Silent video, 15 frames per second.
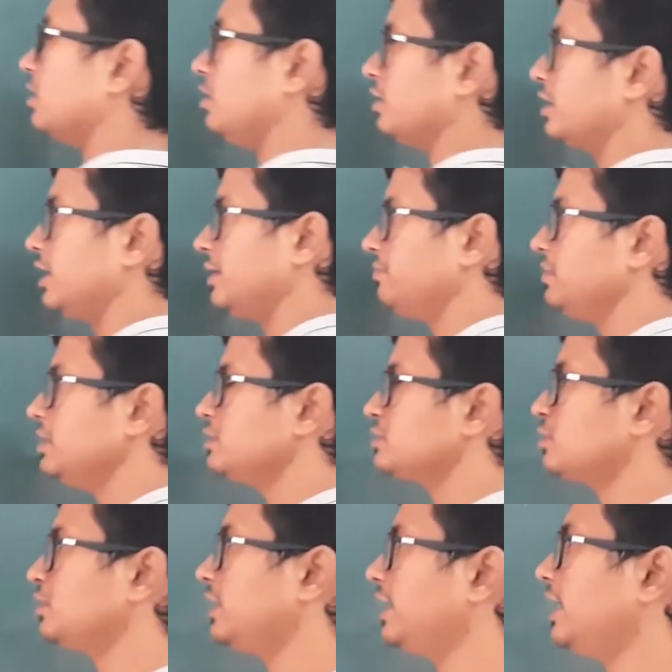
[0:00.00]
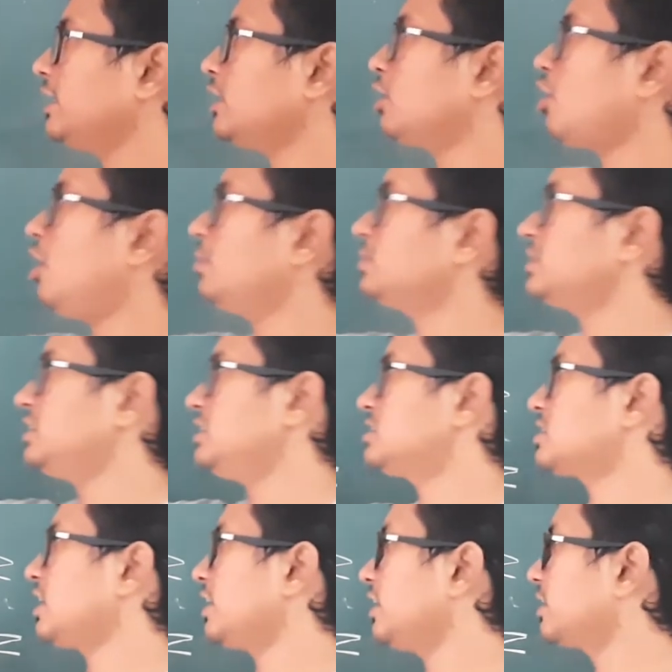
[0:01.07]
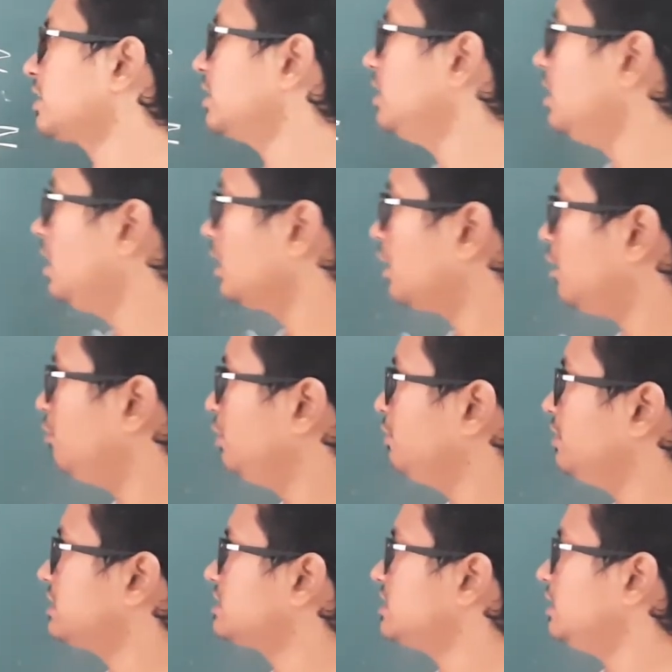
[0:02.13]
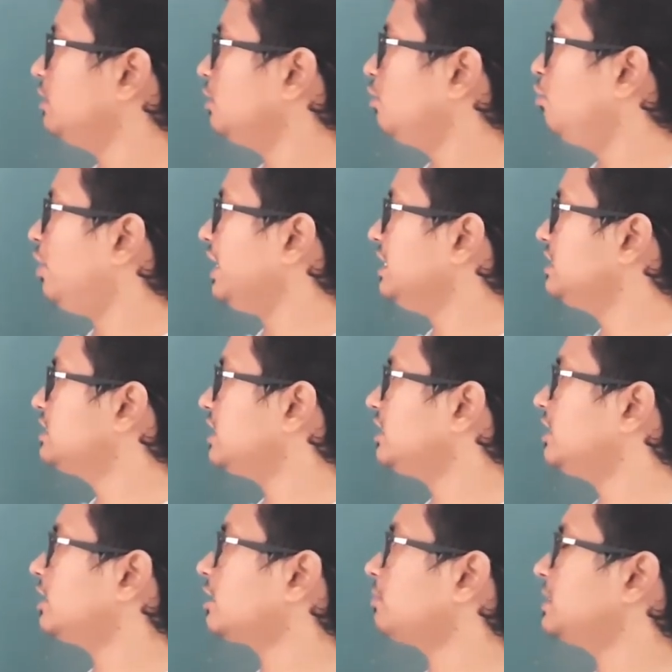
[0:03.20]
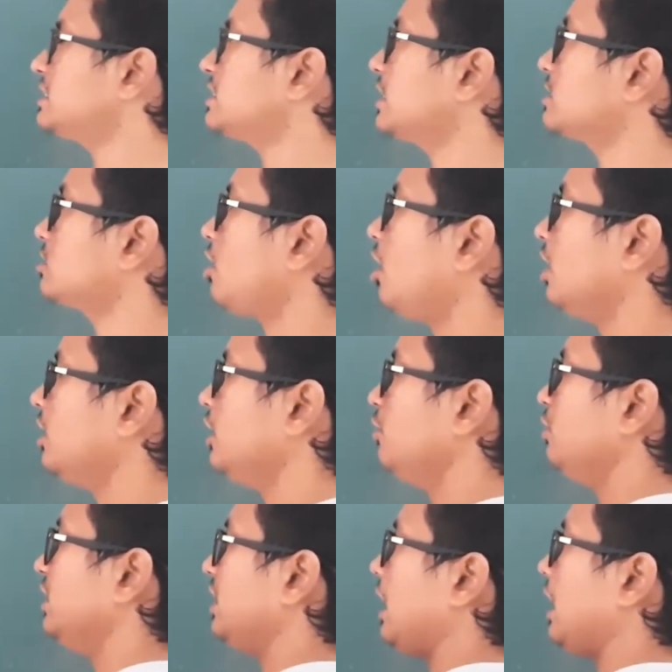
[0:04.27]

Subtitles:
Okay. So the entire option is correct. Now we will see YZ determines X. Already we